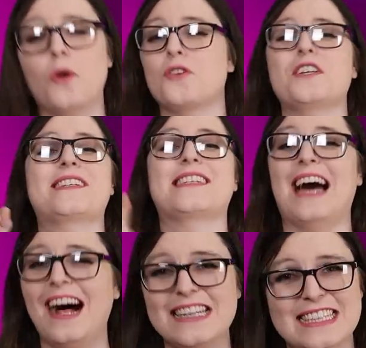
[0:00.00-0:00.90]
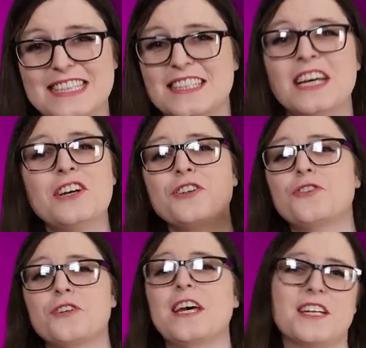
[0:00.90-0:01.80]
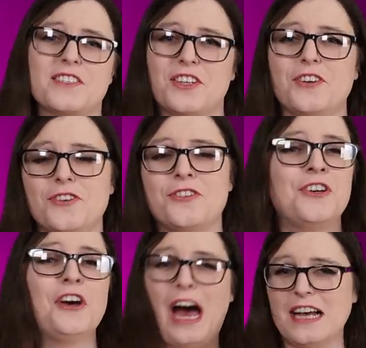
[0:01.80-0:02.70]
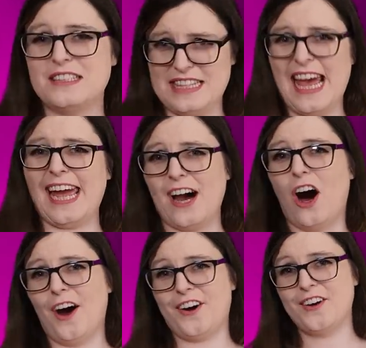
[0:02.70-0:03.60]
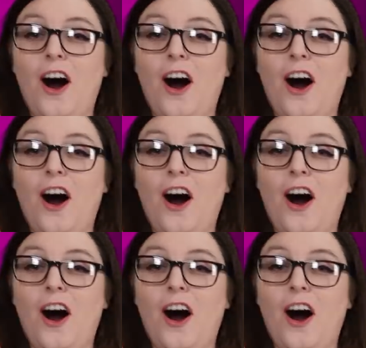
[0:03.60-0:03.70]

or the talent to get as good as they are.